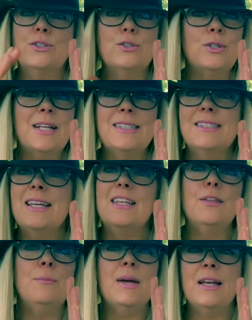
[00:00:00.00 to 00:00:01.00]
so let's
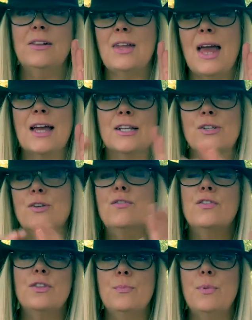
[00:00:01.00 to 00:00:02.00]
say the male candle,
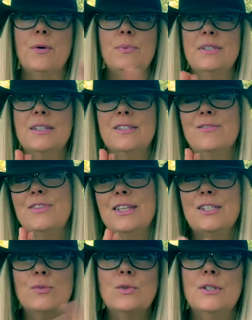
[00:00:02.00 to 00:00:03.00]
for the purposes of this,